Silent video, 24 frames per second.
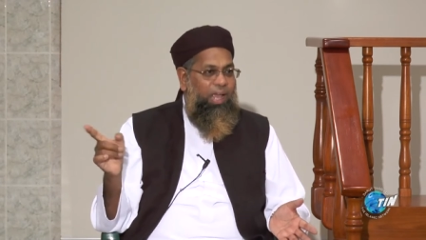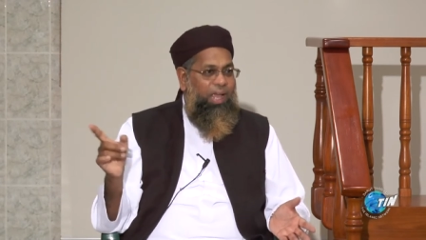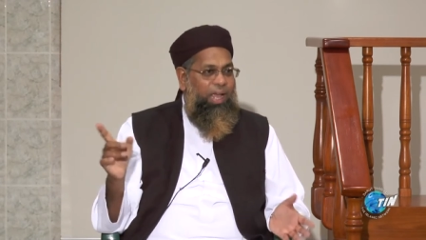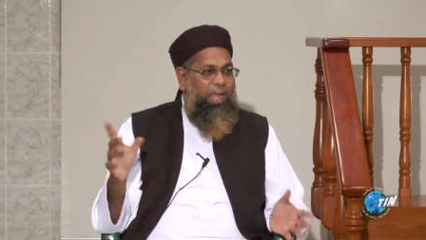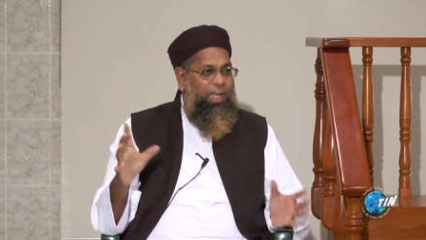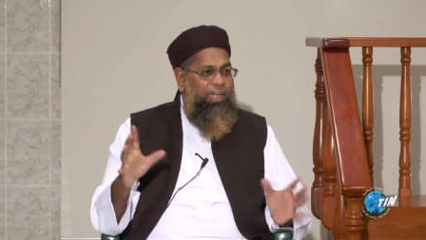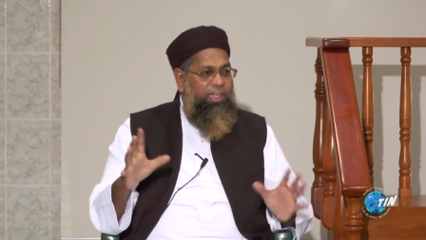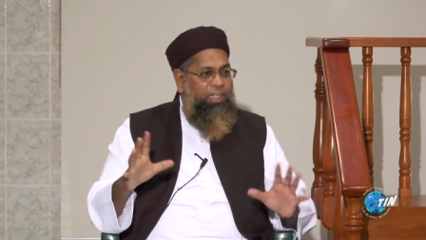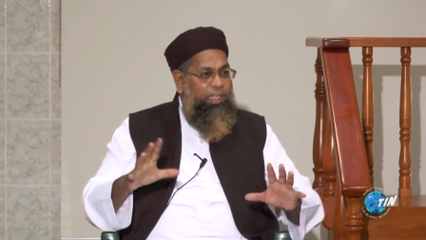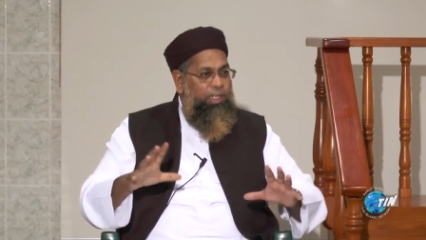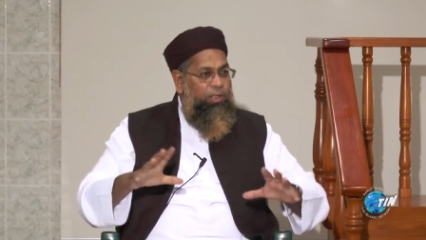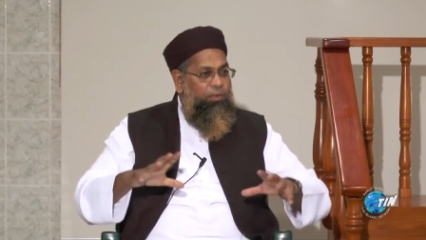
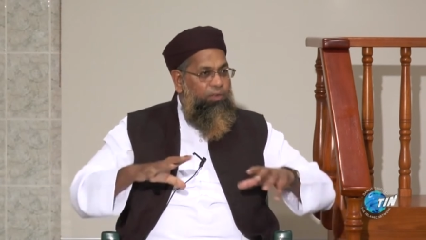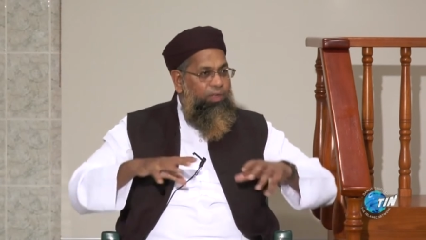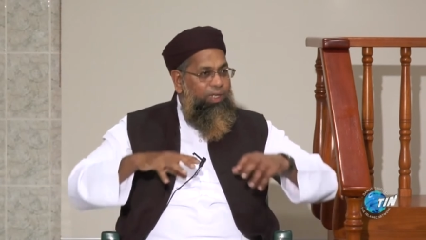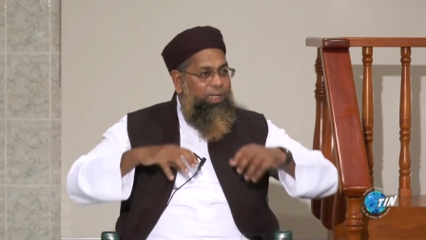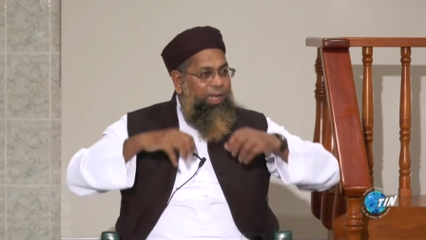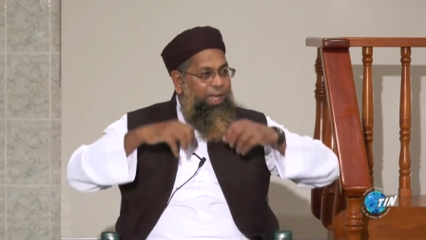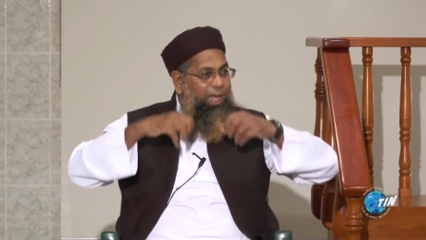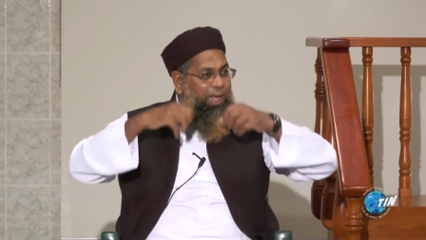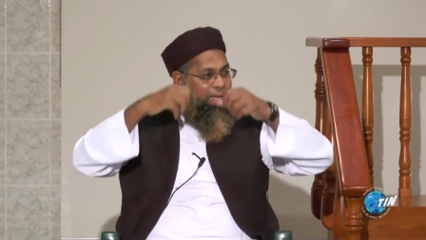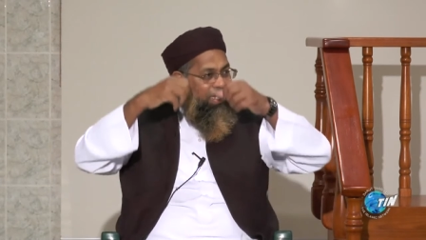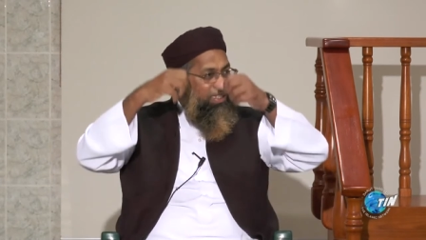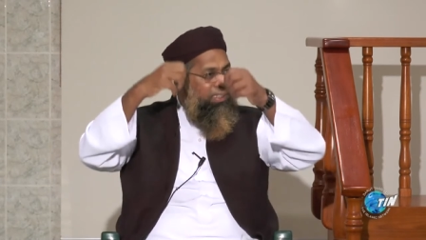and he
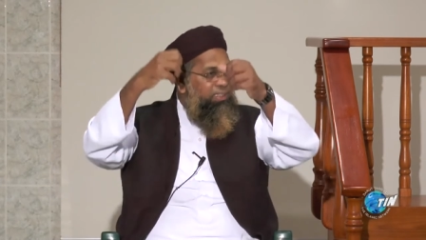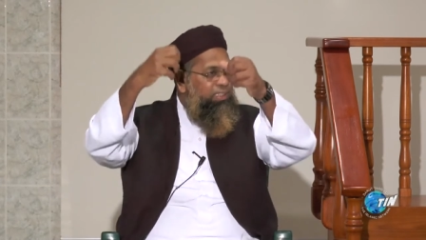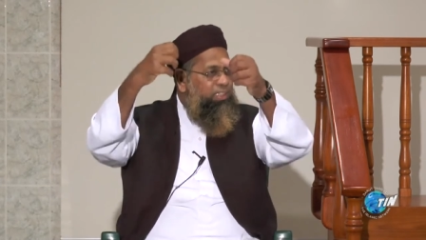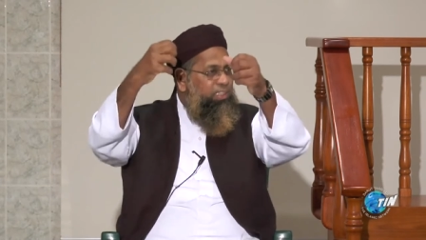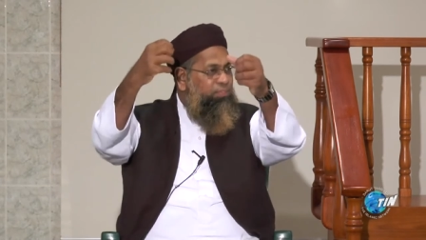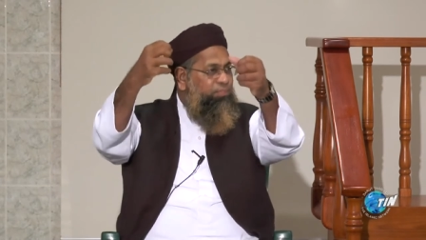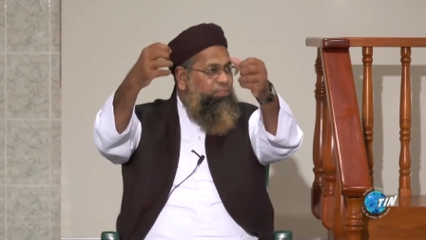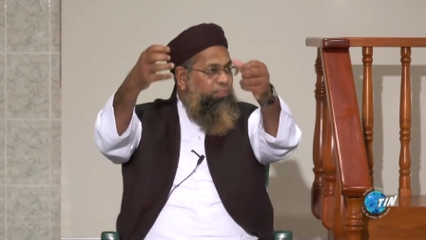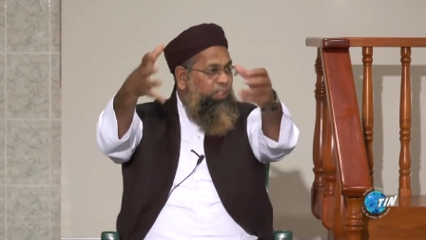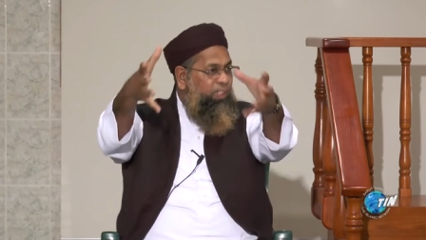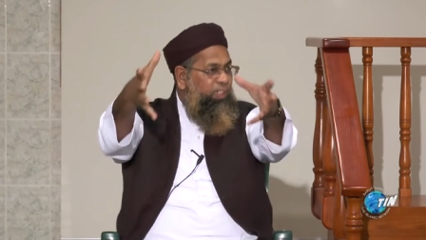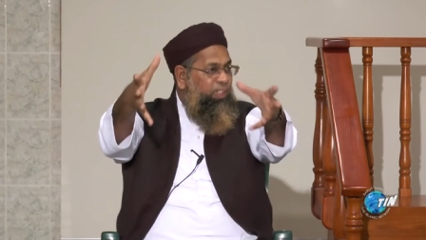relies
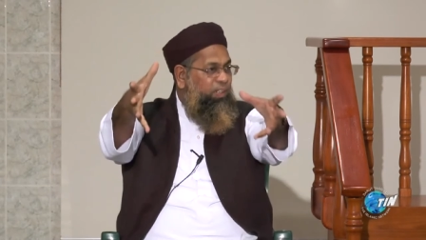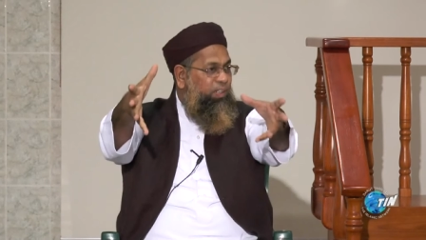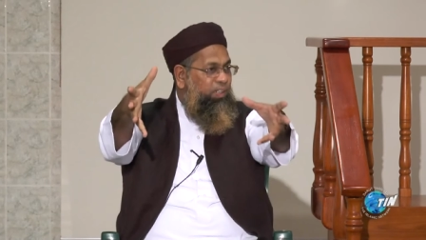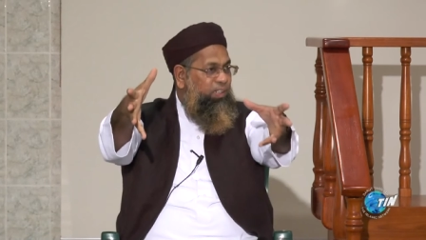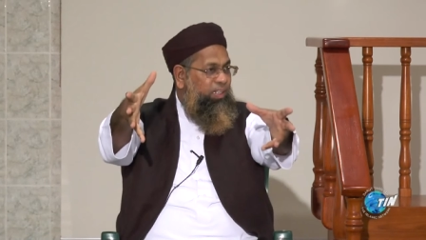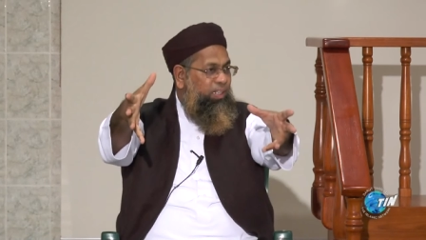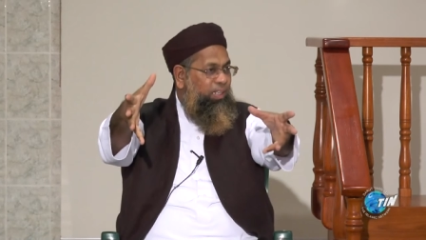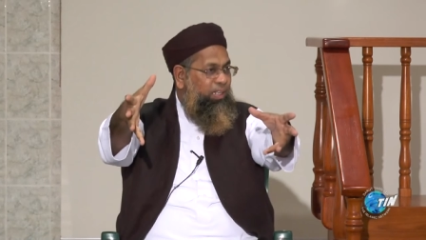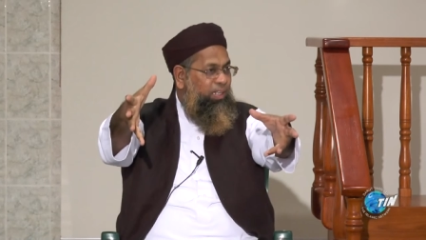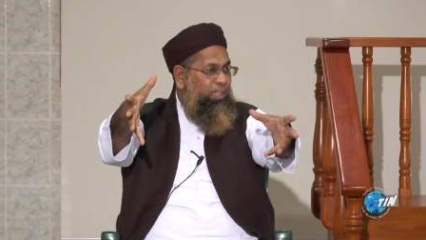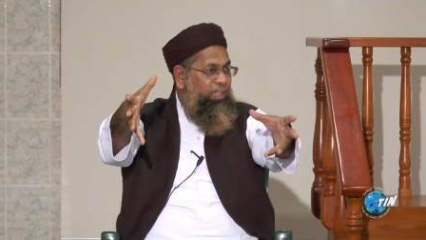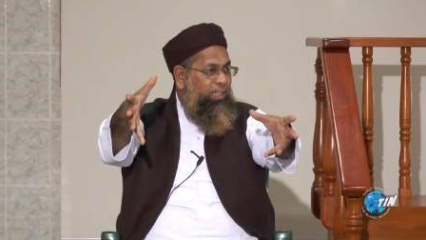fully on
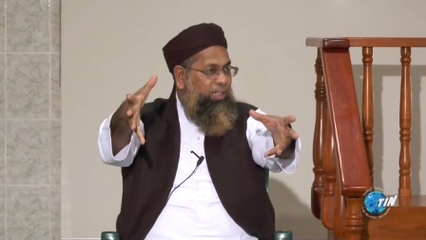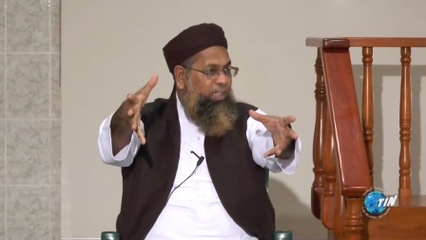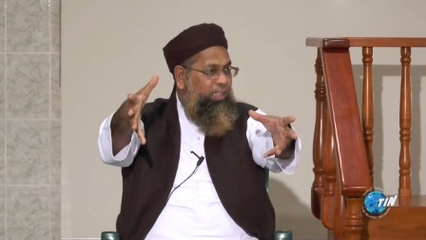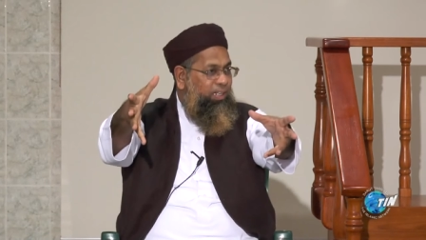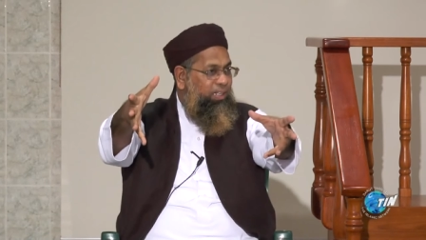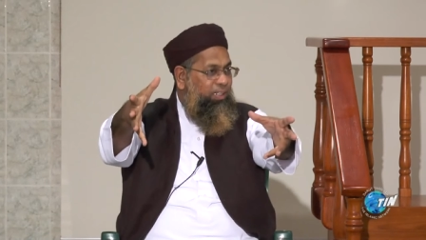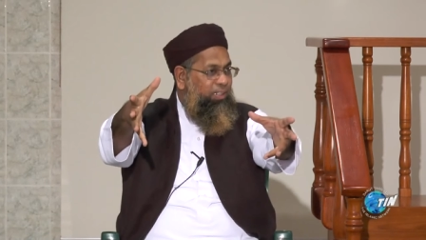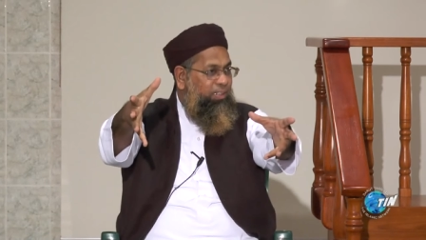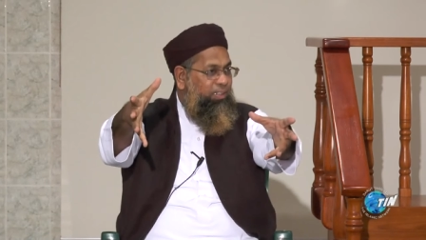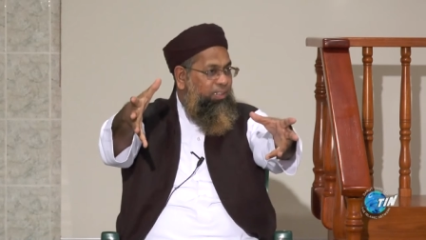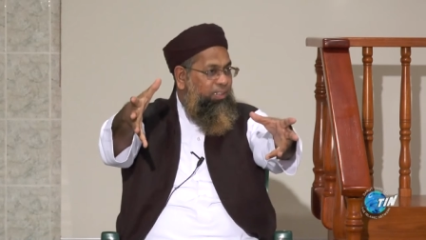Allah